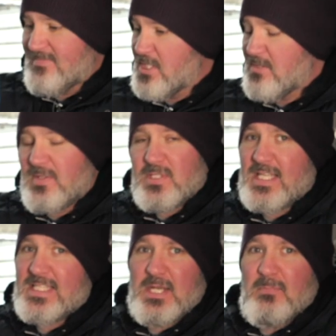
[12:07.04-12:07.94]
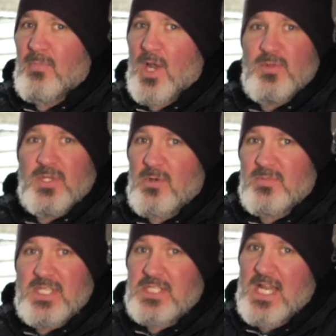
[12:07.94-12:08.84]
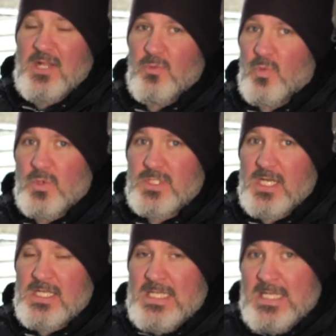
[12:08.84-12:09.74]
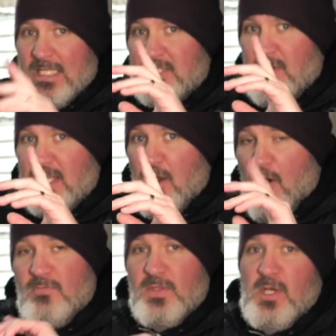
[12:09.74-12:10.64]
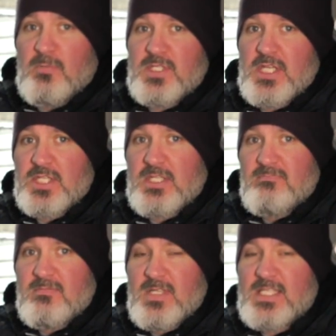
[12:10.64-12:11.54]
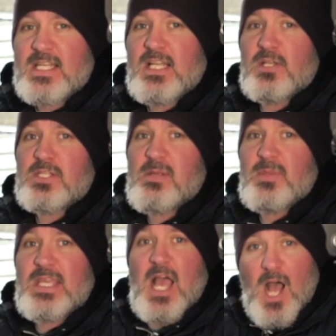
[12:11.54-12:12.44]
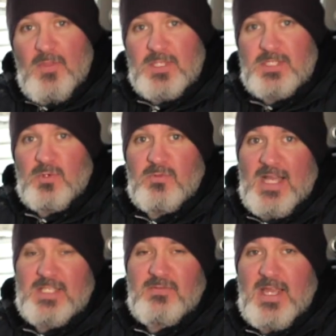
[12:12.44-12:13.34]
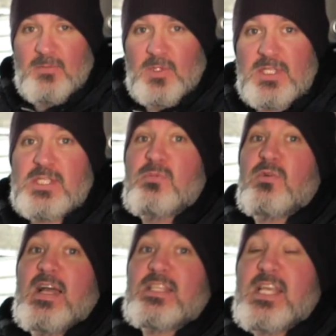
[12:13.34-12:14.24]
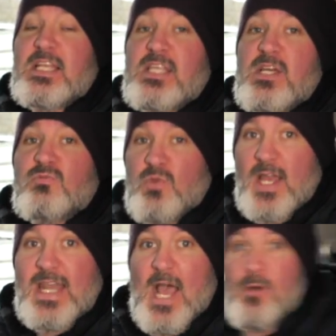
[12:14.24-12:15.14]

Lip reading: just feels like it's going to blow the competition out of the water. And speaking of the competition, let's take a look at some of the other small vans available in the small van sector right now.